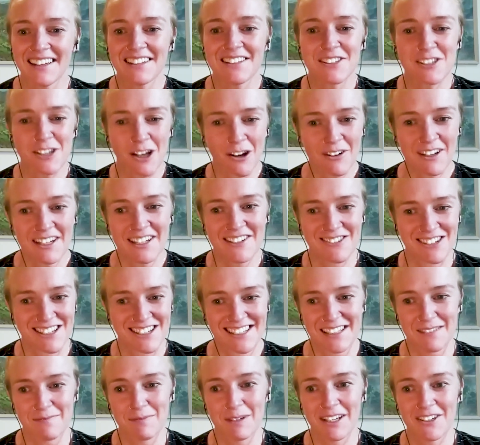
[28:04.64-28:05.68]
get so
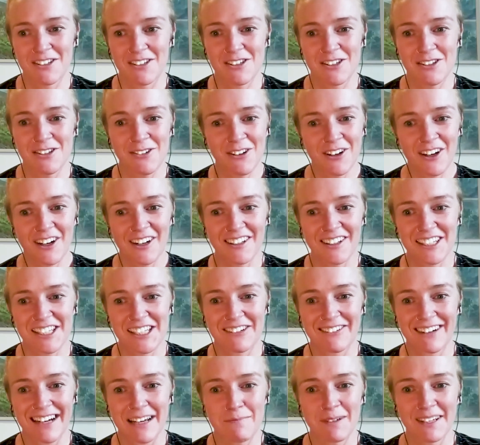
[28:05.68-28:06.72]
interested because you are
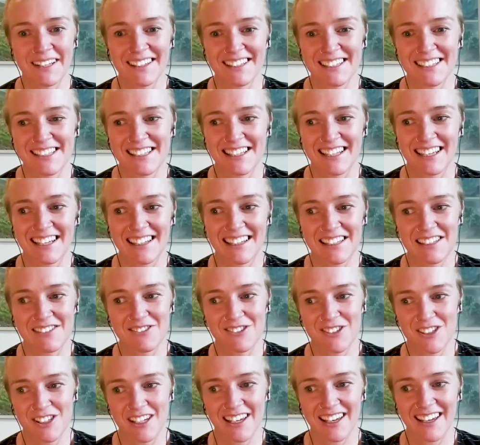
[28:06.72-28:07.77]
describing this like this
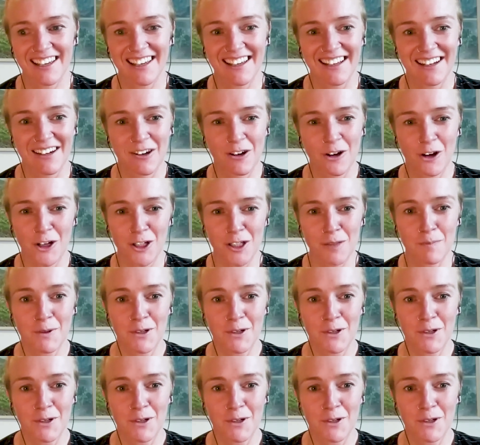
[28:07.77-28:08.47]
was a not